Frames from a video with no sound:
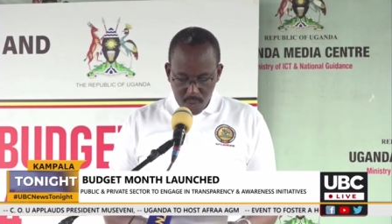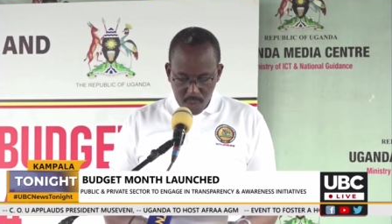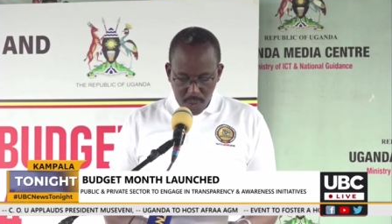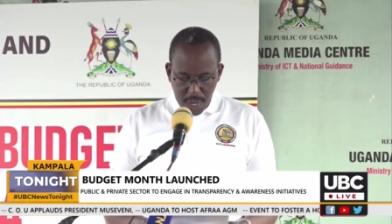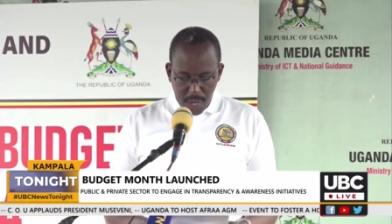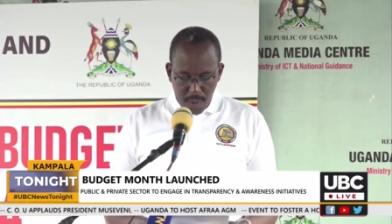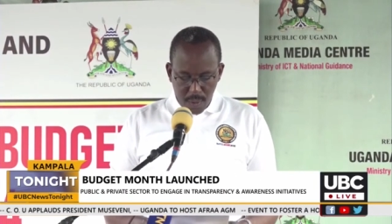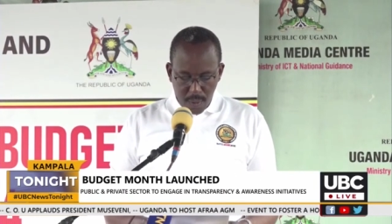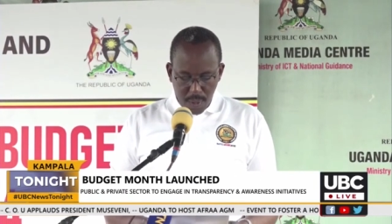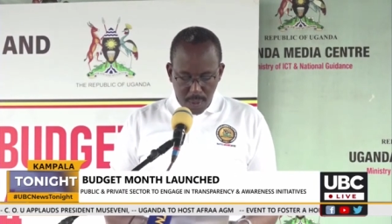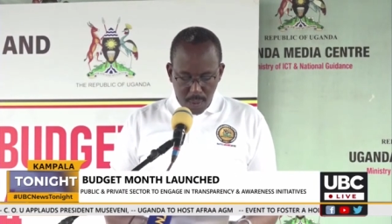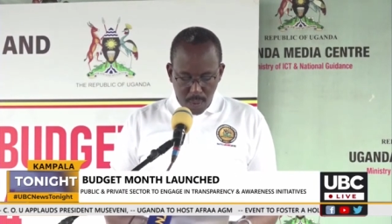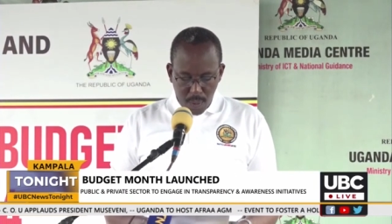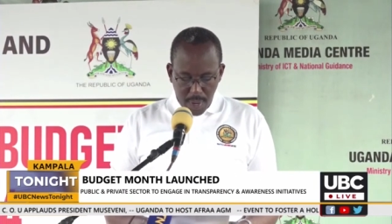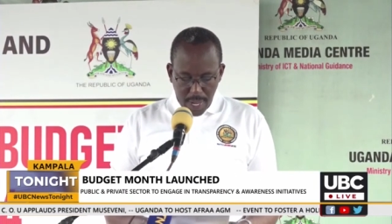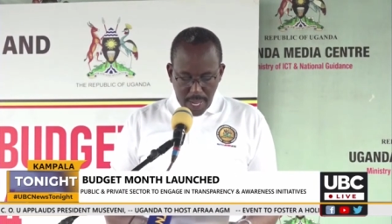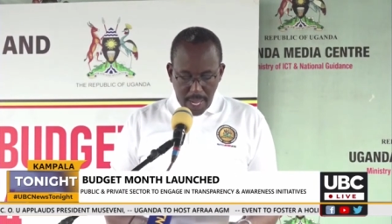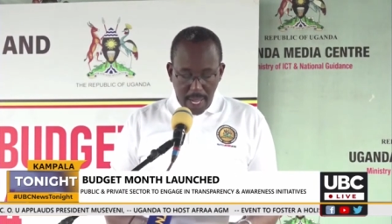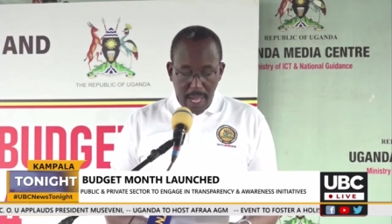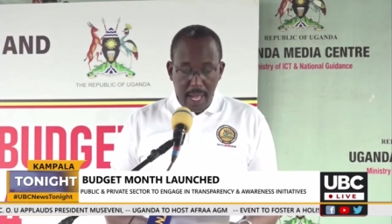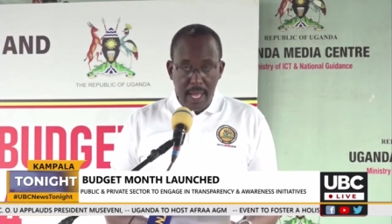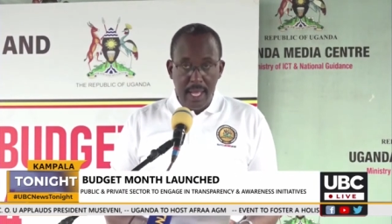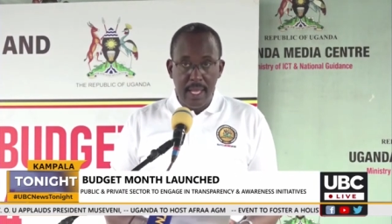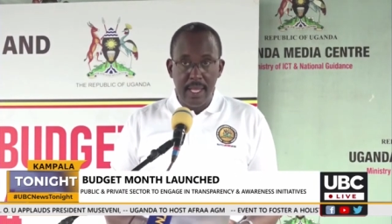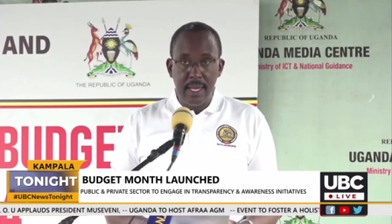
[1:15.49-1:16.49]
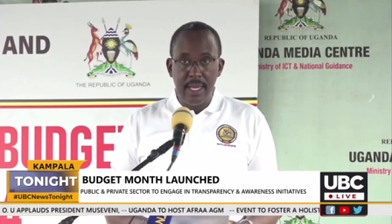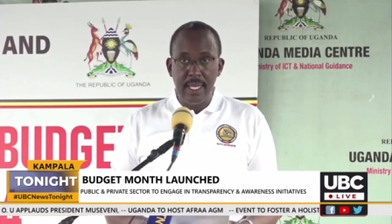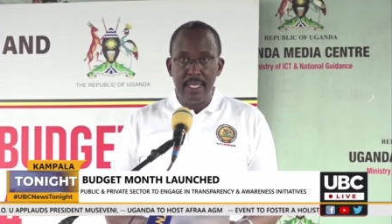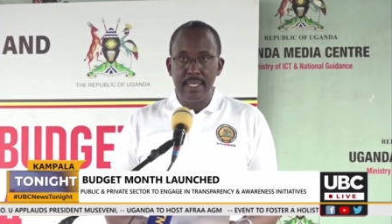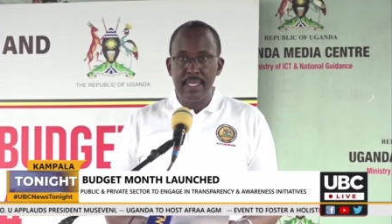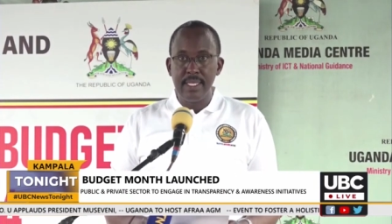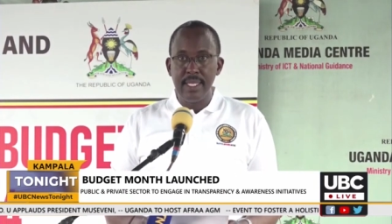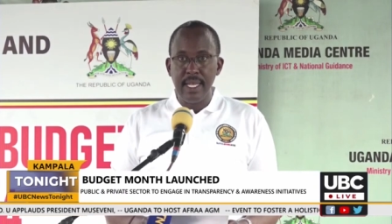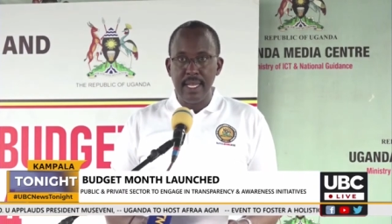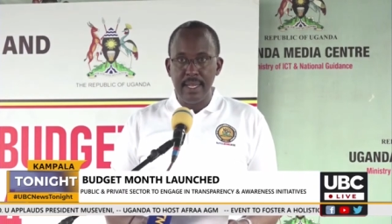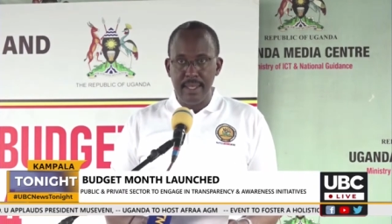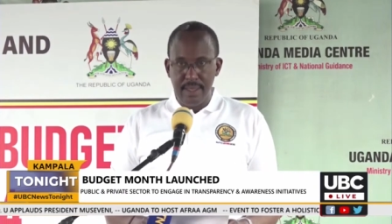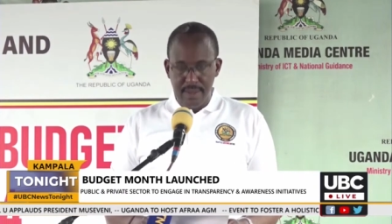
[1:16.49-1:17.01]
where we were
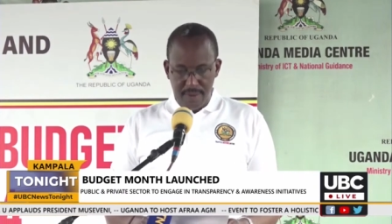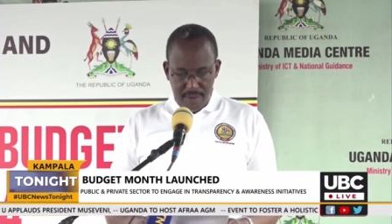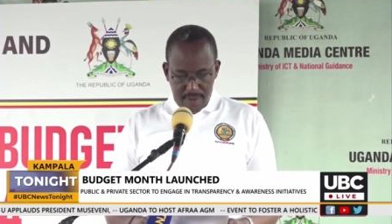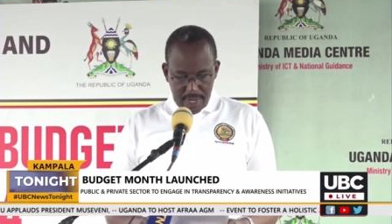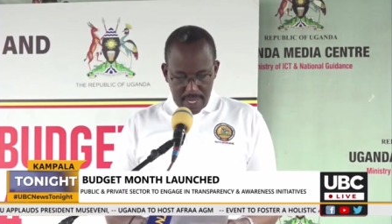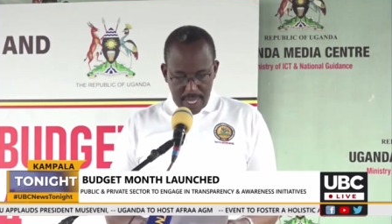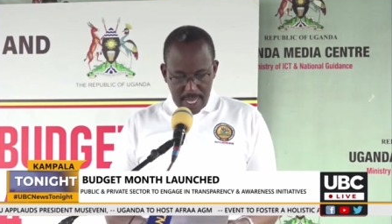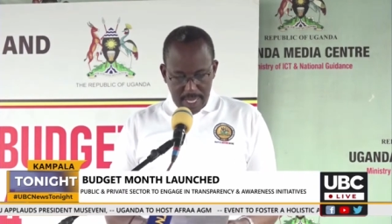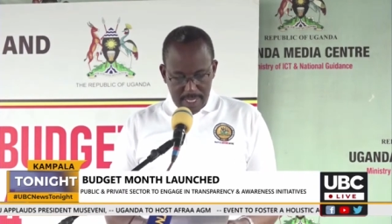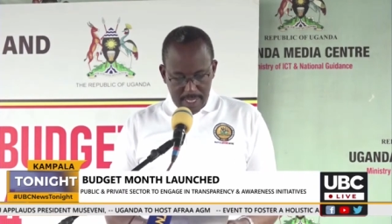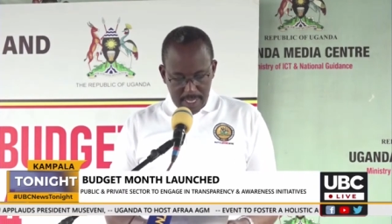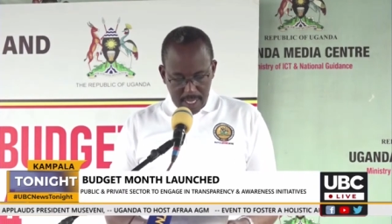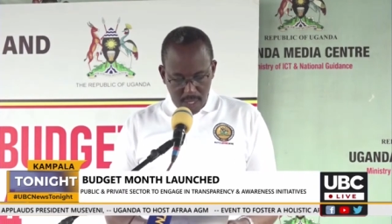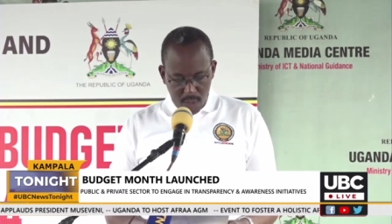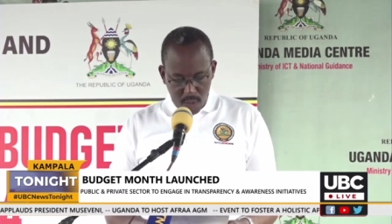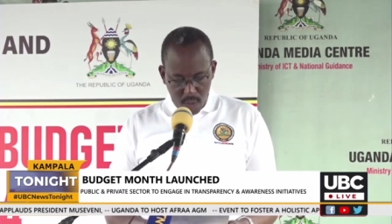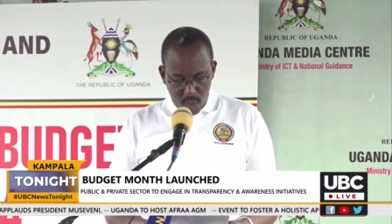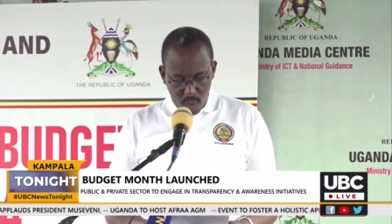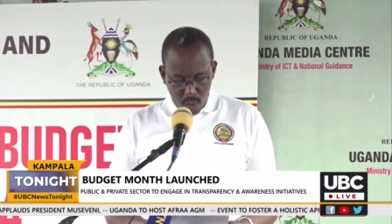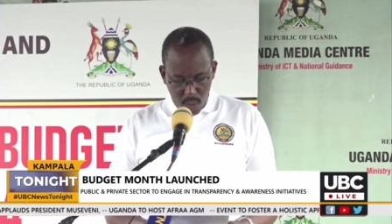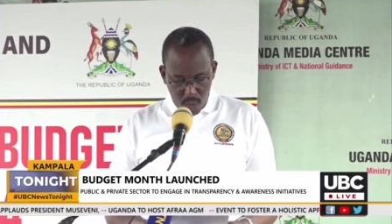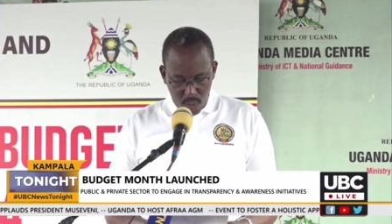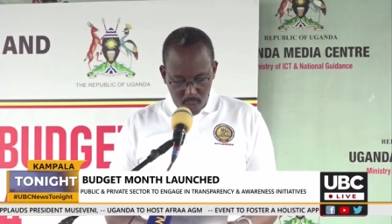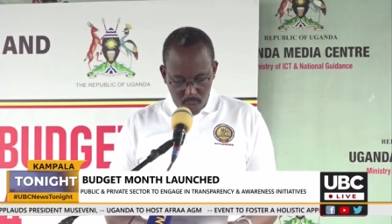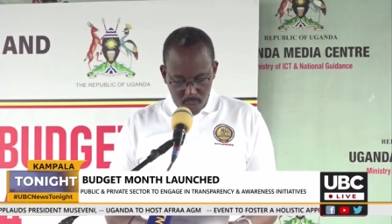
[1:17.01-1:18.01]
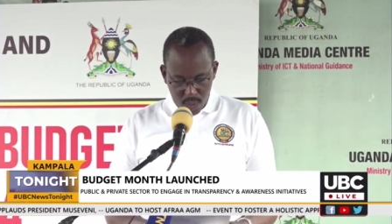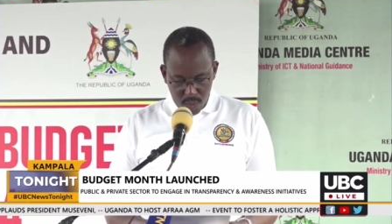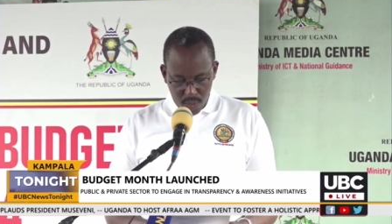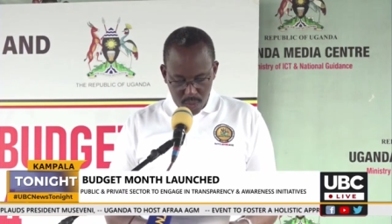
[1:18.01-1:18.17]
less than three years ago.